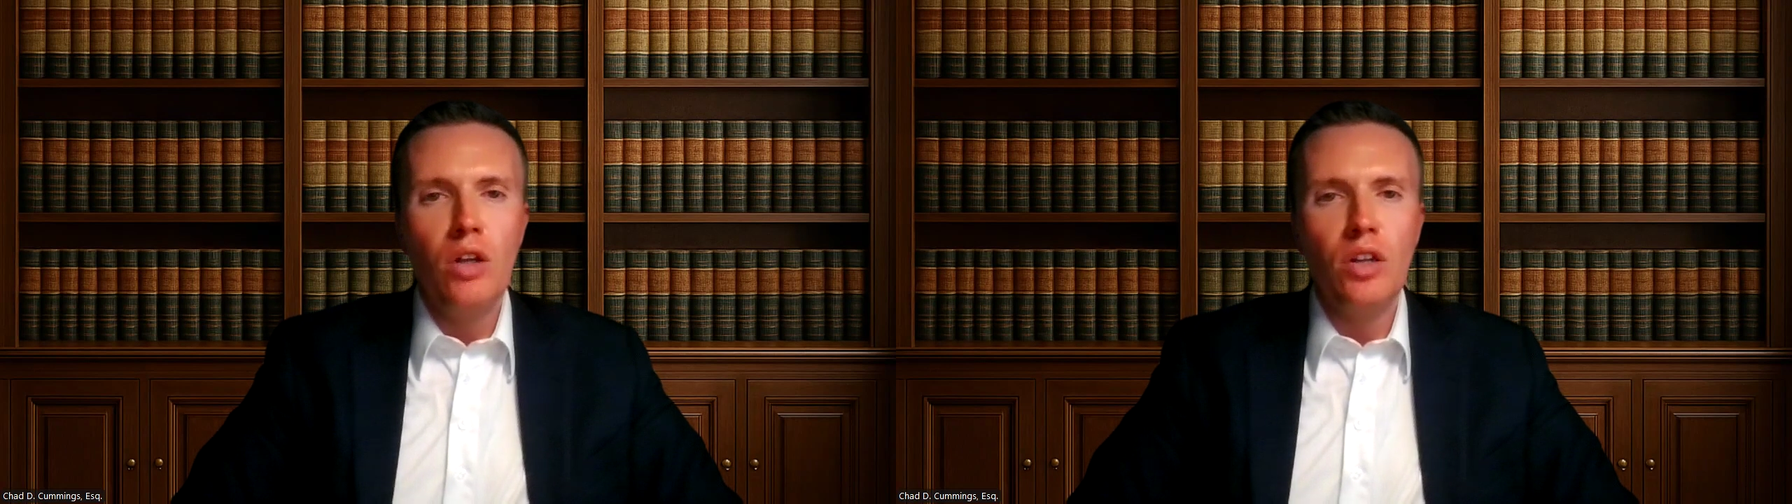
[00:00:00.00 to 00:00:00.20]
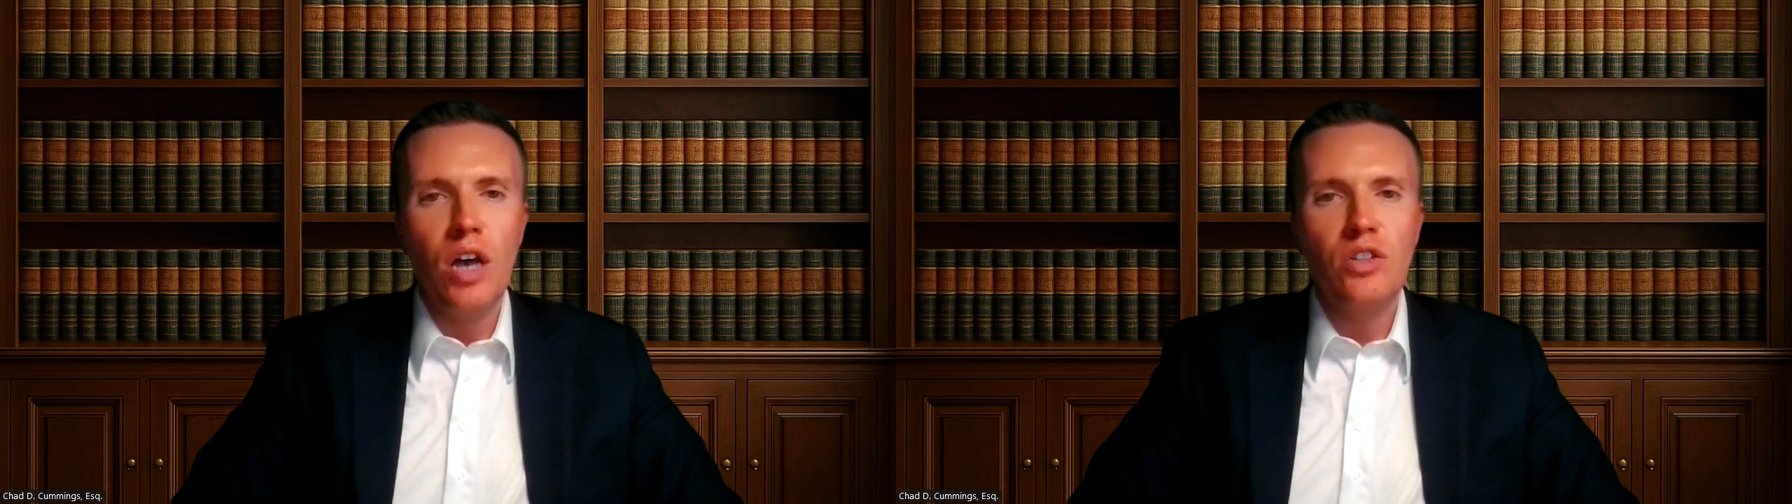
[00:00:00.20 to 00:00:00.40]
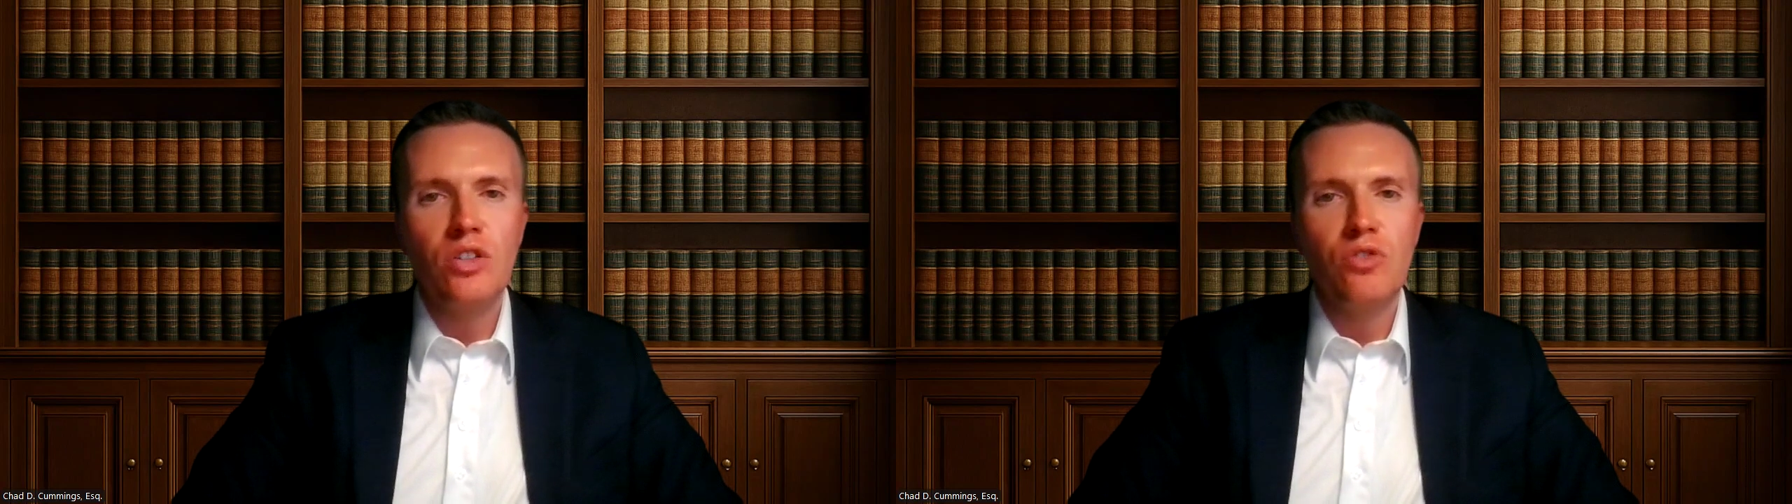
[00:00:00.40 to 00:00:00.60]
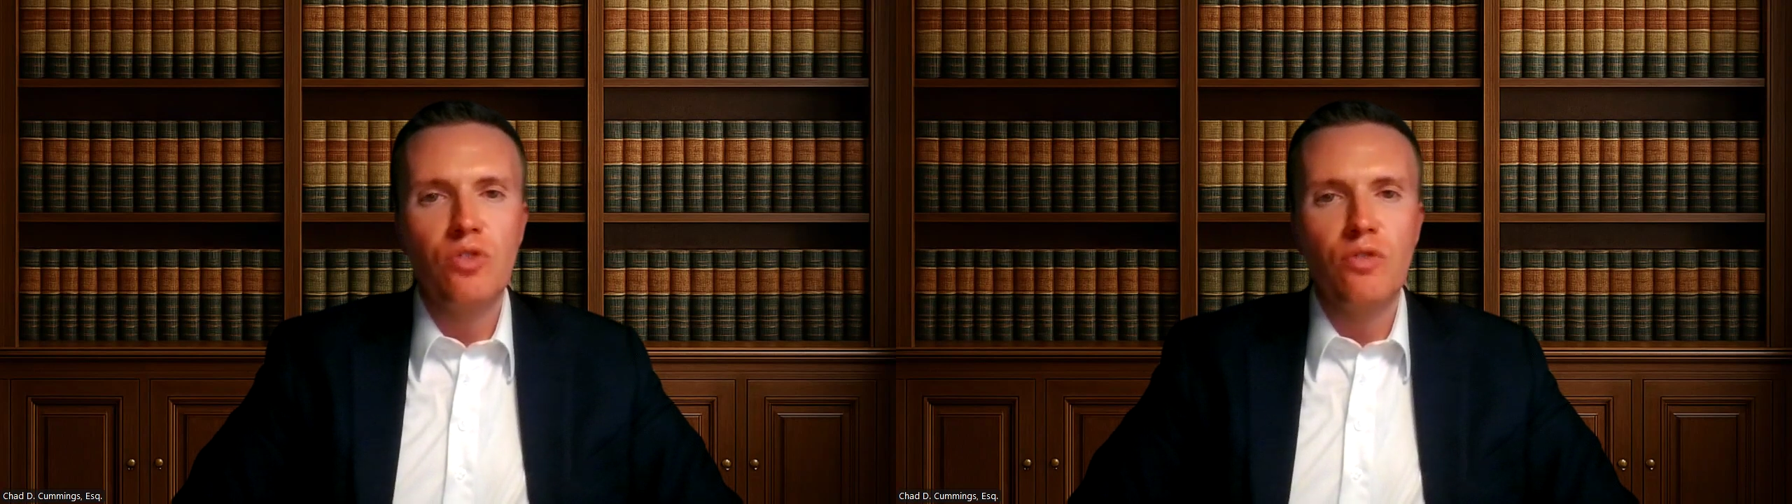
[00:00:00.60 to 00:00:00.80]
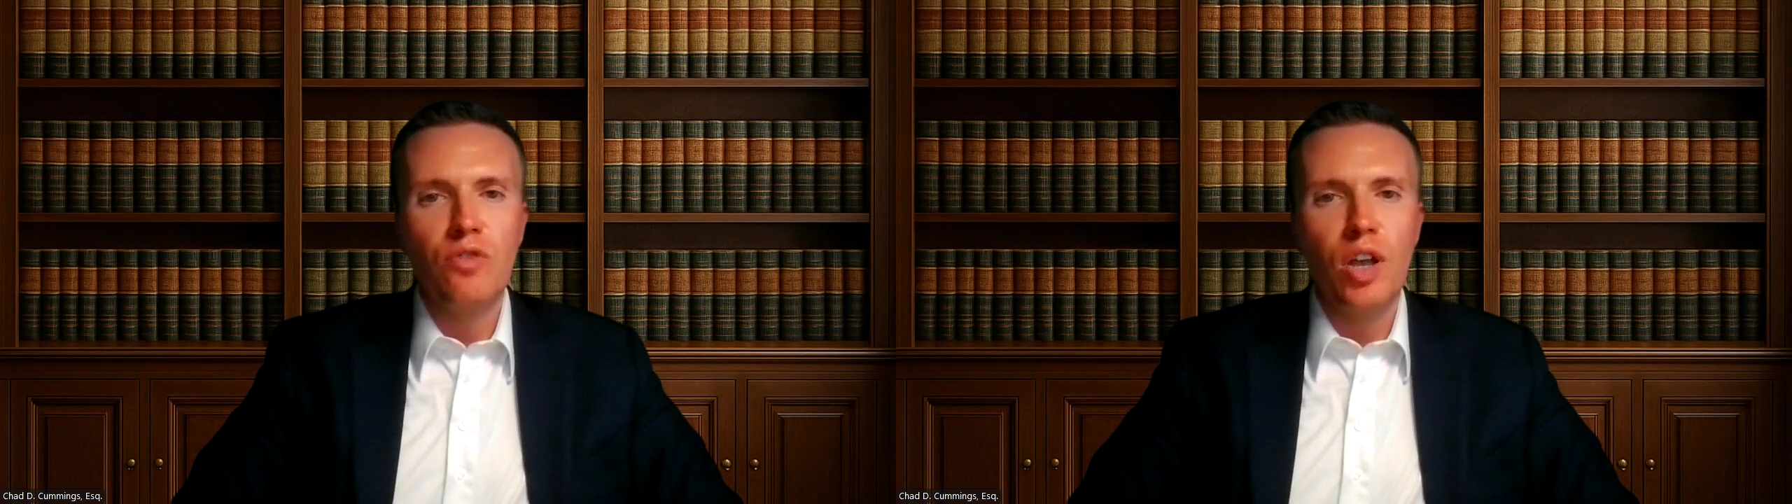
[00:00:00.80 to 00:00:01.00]
Losses
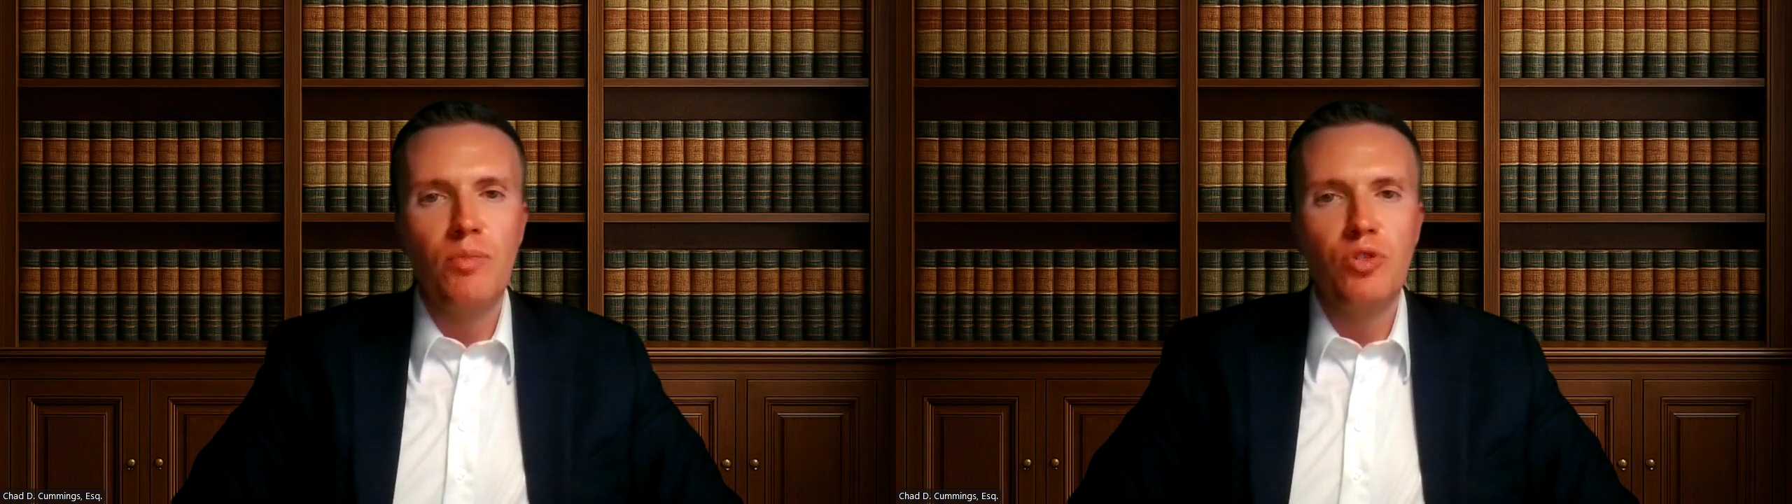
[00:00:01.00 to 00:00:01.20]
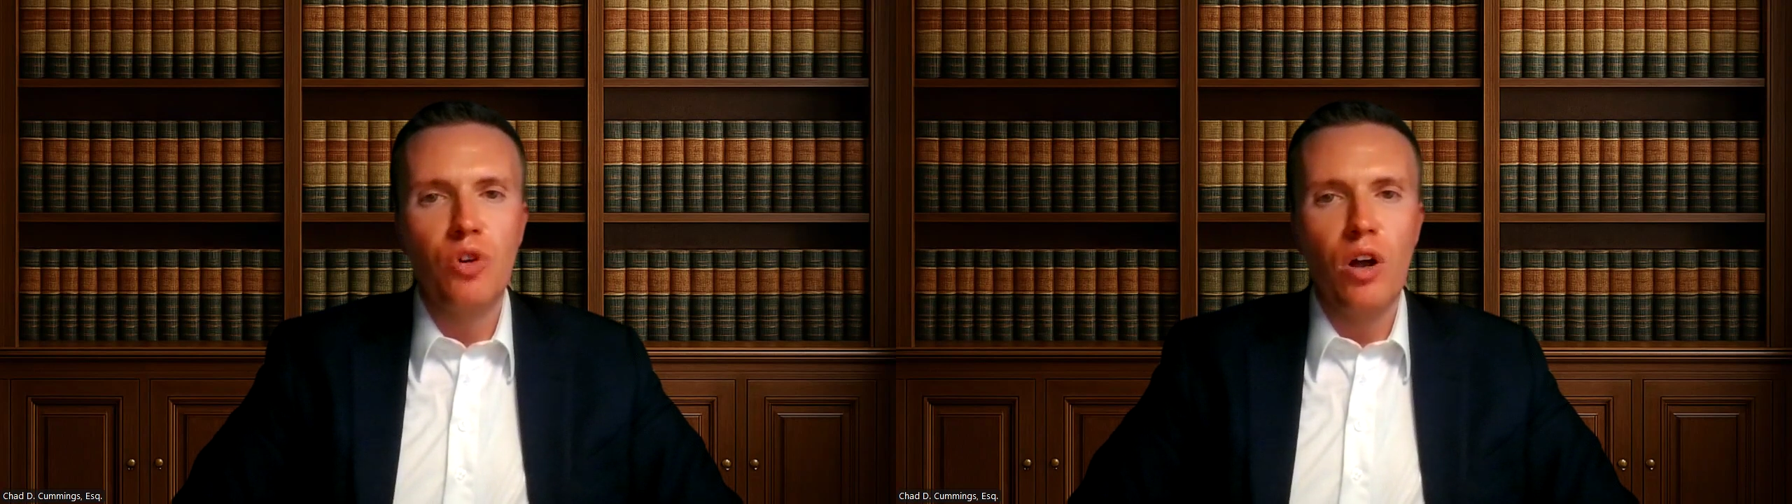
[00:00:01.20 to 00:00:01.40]
from flips are